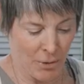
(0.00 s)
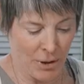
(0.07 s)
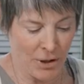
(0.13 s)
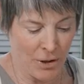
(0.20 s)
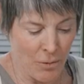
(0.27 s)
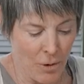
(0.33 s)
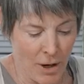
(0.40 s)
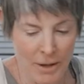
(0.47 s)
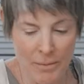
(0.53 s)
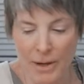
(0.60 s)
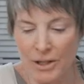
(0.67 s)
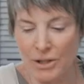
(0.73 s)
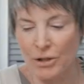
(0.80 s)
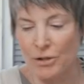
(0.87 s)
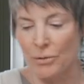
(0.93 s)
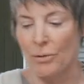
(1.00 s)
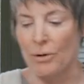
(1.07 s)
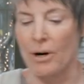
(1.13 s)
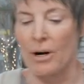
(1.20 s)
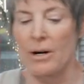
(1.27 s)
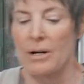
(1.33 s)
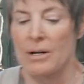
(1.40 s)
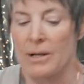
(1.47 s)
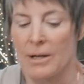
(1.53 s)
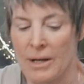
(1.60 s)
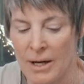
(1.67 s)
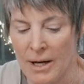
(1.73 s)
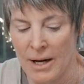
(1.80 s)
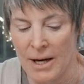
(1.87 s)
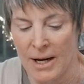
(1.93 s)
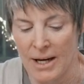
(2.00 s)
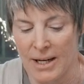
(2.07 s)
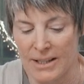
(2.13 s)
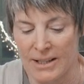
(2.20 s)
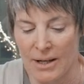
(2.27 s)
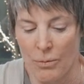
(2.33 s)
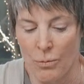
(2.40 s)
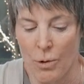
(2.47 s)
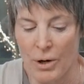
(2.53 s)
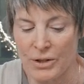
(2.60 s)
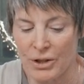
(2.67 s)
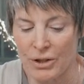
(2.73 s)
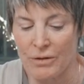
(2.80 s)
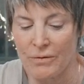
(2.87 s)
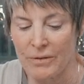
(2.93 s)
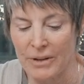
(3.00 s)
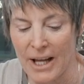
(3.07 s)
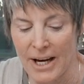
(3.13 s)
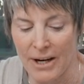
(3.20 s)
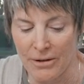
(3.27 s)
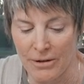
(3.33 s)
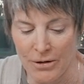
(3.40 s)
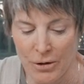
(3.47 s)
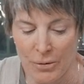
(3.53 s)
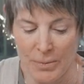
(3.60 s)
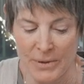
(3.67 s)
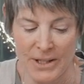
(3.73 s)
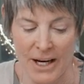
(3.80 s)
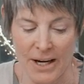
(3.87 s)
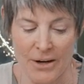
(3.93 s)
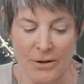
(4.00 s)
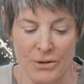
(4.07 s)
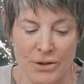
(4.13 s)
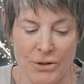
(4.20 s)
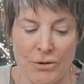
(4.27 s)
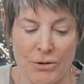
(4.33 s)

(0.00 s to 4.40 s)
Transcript: what you wanna make sure is that once you've layered your potatoes, you